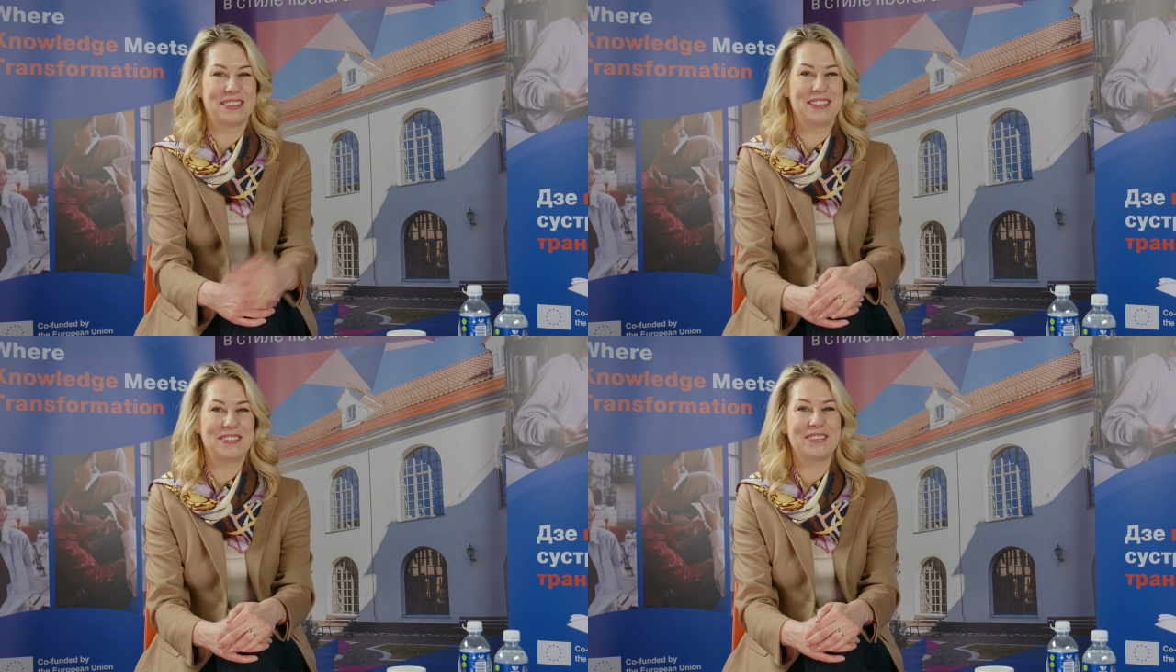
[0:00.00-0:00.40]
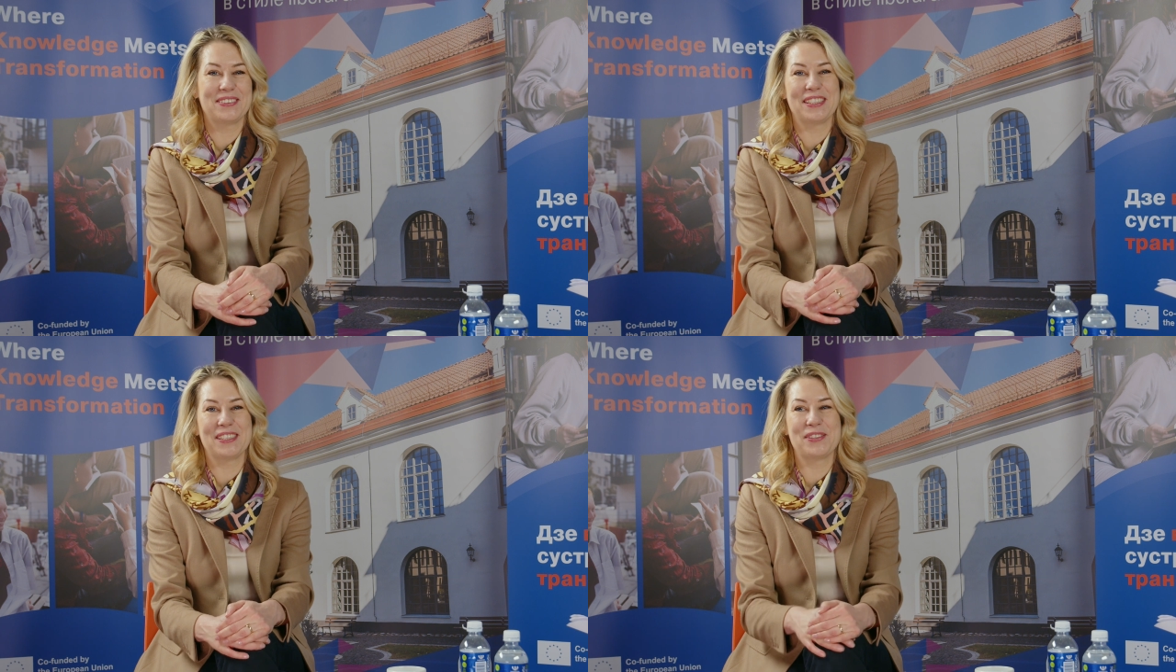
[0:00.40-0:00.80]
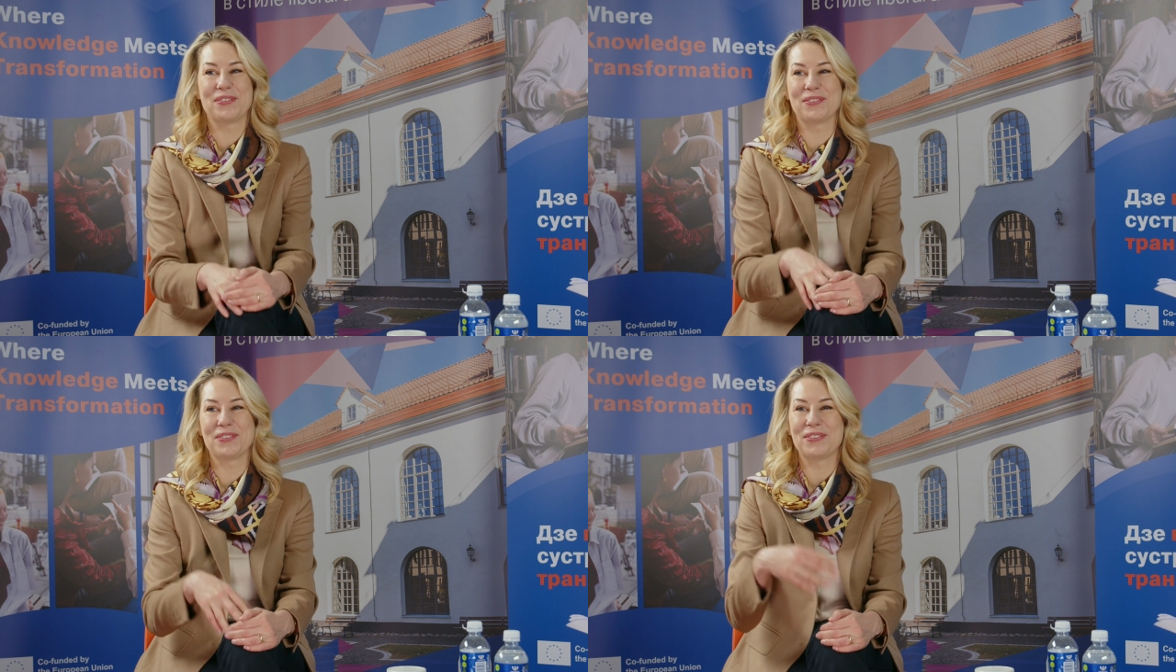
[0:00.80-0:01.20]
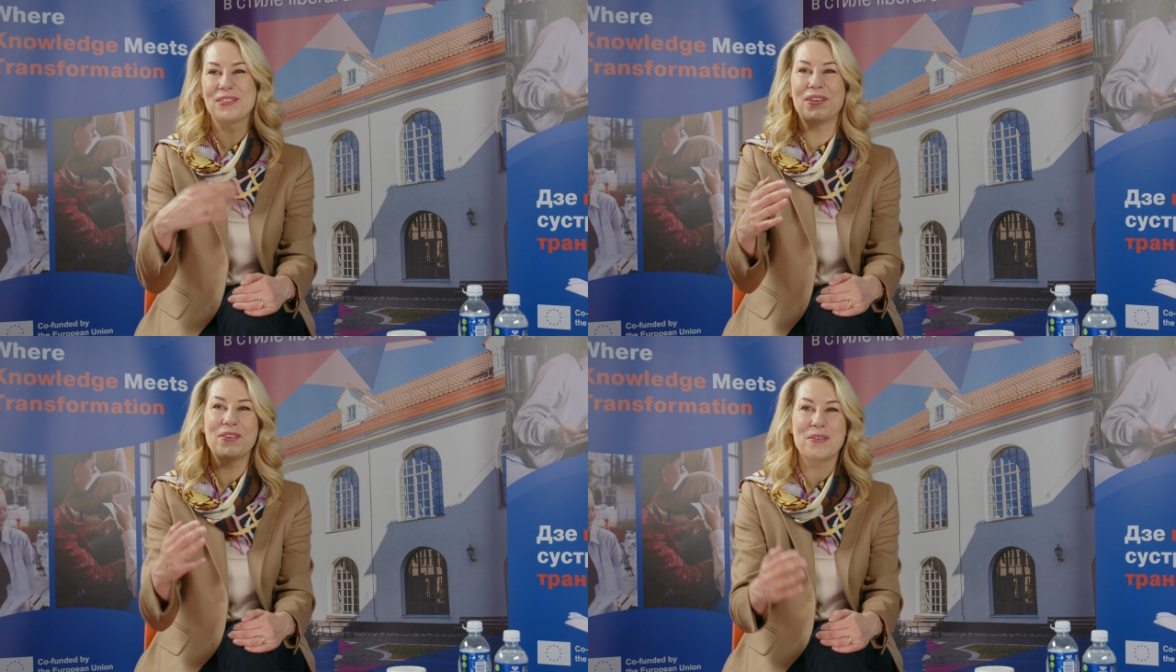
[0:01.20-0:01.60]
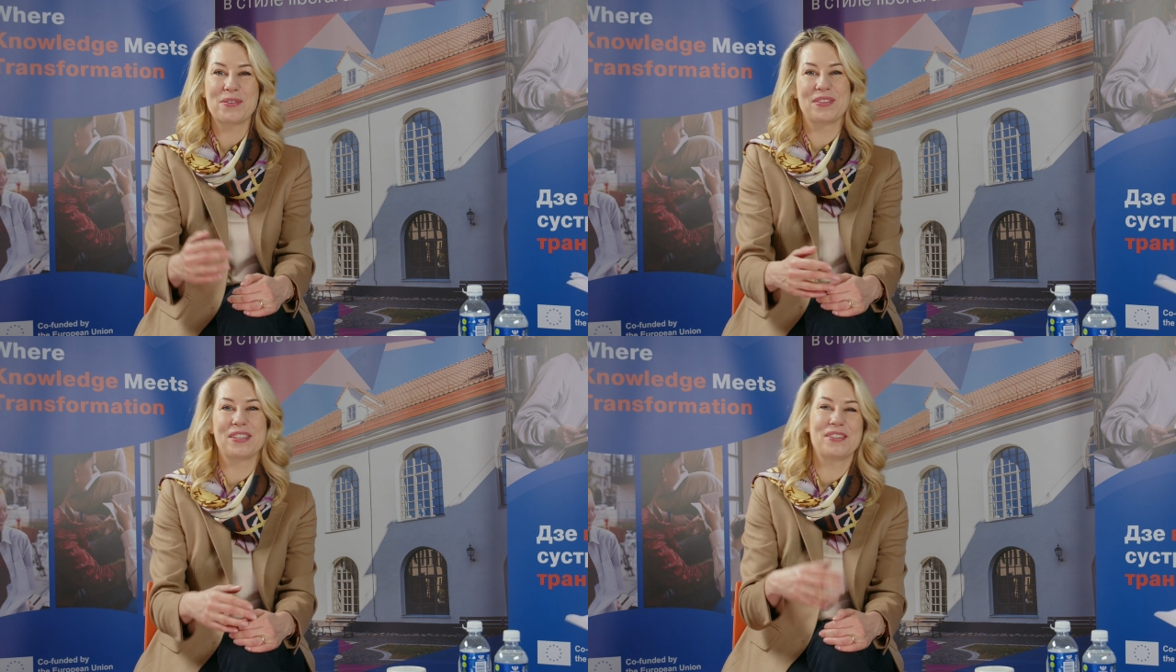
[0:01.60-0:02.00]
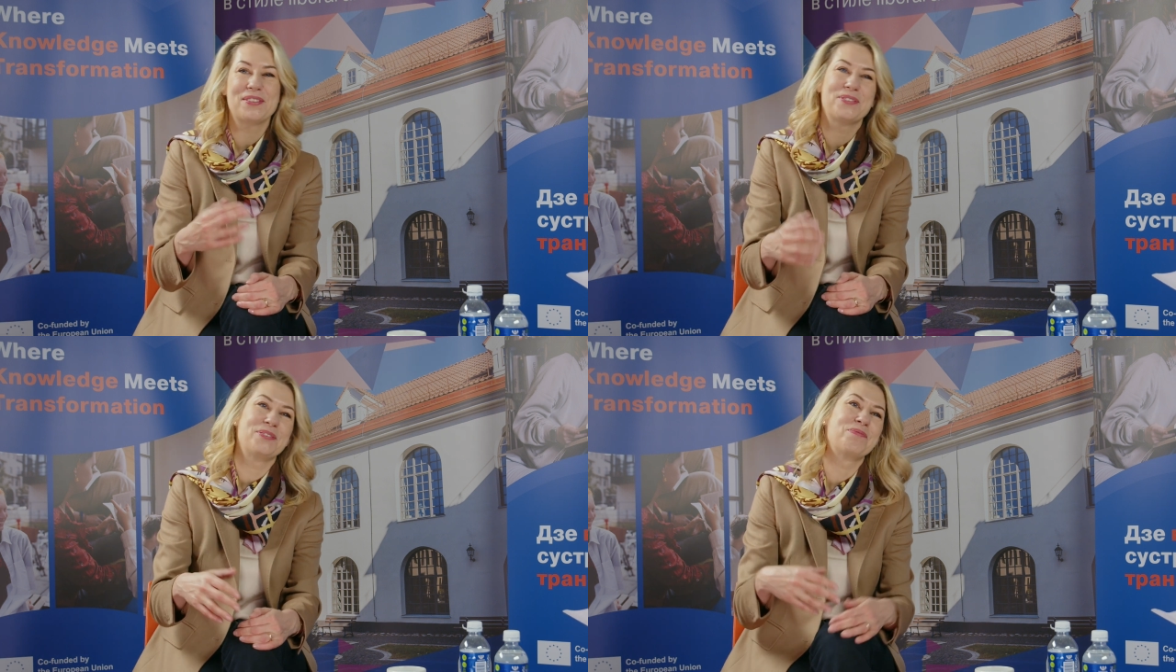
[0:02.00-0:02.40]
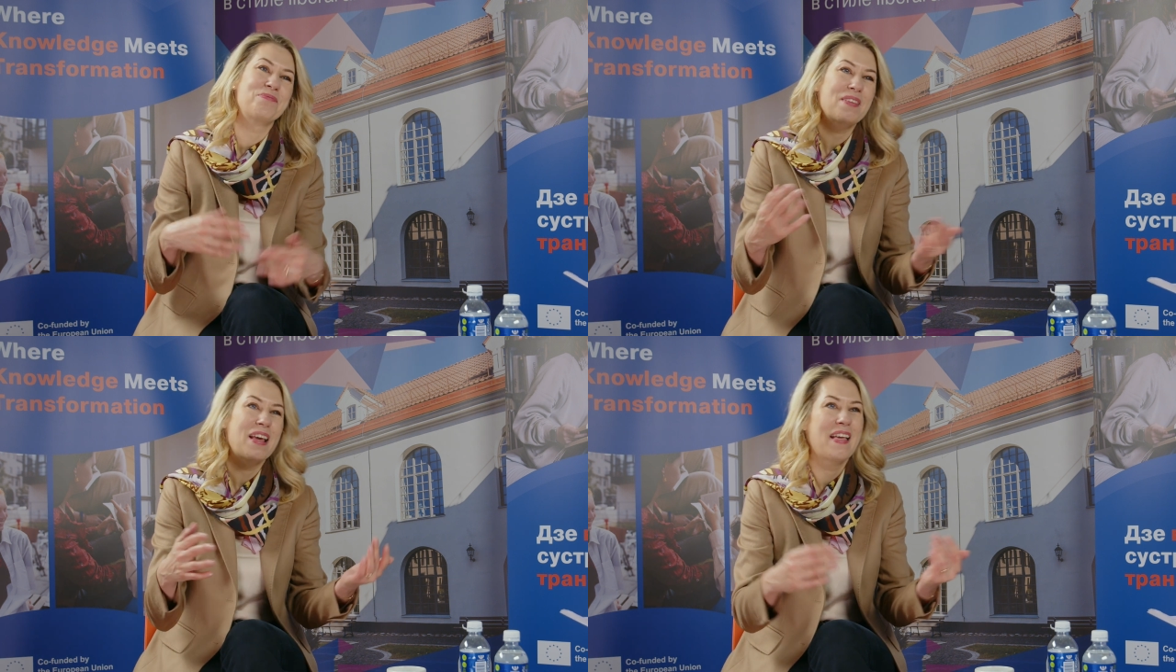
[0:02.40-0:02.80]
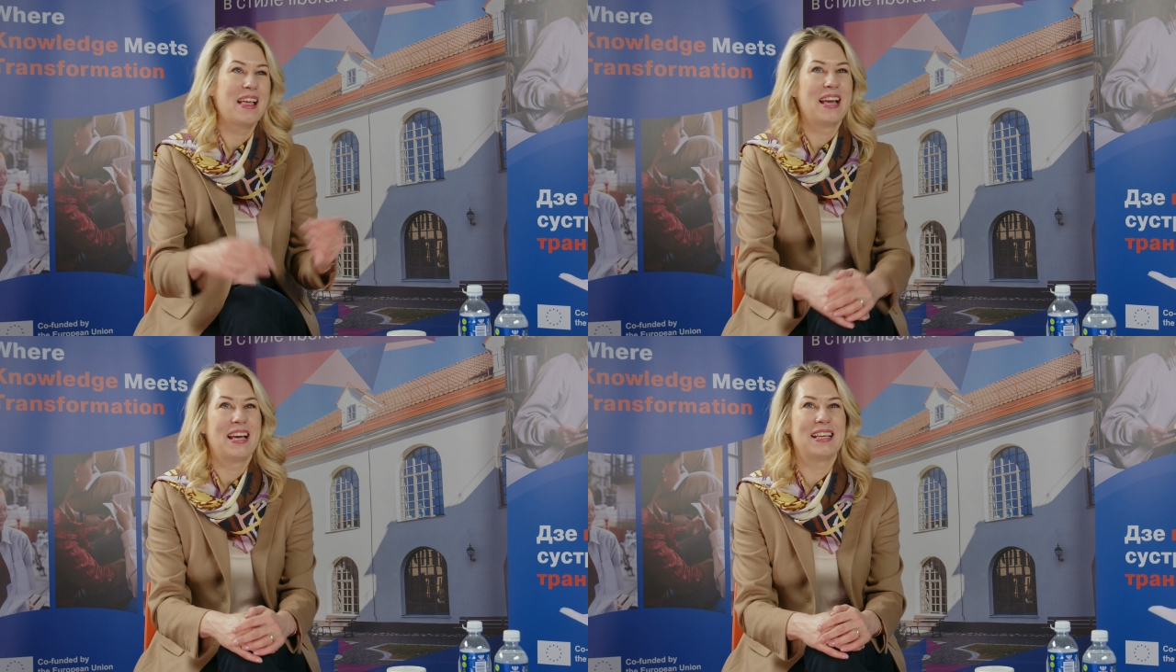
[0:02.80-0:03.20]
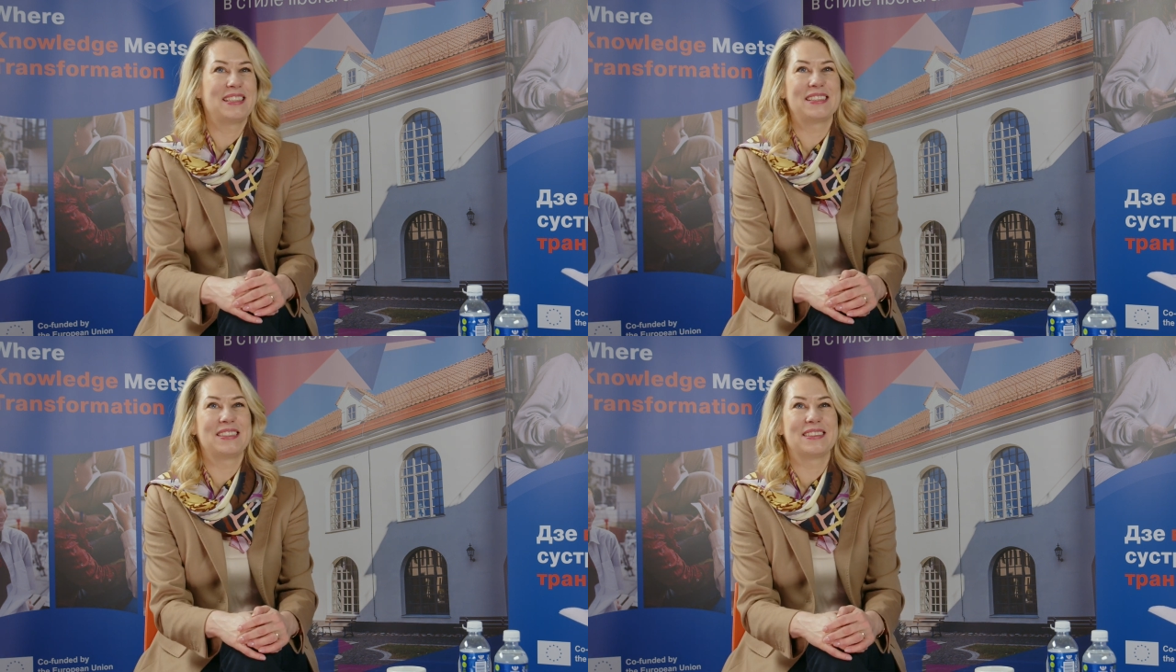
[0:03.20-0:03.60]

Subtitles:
you need to grow up, you need to, it's